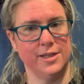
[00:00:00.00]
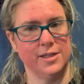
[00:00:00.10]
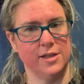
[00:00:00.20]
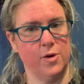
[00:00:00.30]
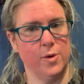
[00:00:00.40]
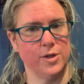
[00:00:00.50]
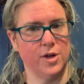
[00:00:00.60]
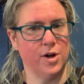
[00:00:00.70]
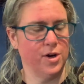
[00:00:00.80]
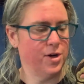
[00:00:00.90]
isn't going to
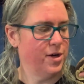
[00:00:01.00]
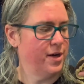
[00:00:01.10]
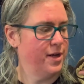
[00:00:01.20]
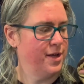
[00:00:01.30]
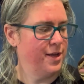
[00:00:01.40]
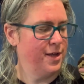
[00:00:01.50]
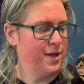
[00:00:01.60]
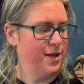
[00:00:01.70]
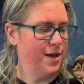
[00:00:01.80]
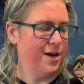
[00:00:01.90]
hurt
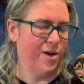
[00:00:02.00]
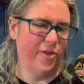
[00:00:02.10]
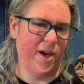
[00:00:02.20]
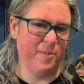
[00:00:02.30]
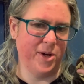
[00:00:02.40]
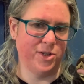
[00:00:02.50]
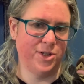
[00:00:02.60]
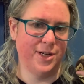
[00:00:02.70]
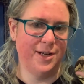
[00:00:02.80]
all that much.